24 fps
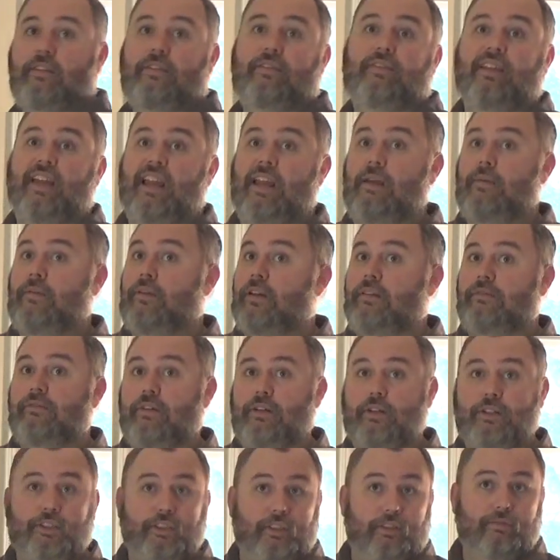the same
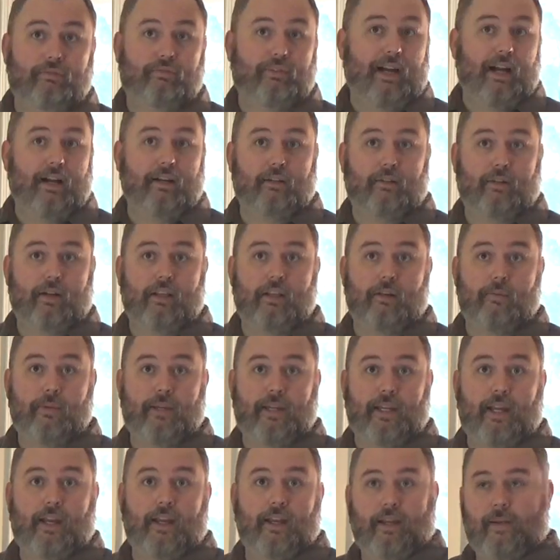conversion factor at the
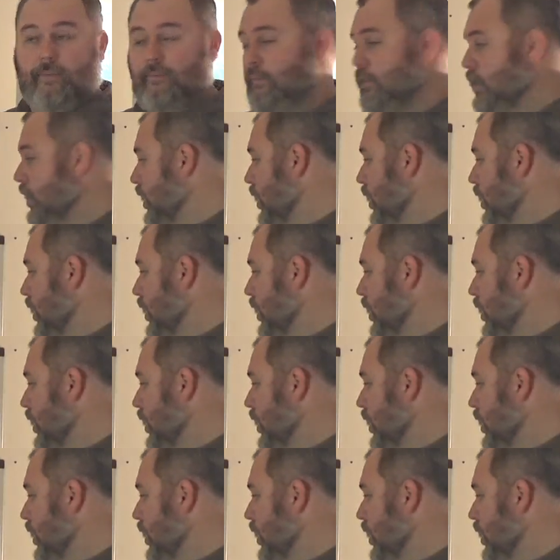beginning.